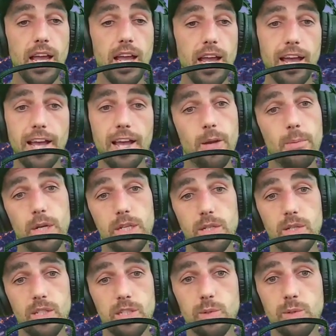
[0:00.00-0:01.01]
Um, and
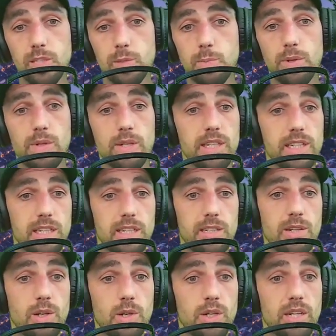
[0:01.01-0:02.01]
also exploring,
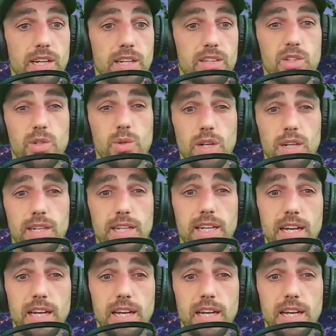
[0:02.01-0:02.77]
looking at doing like a,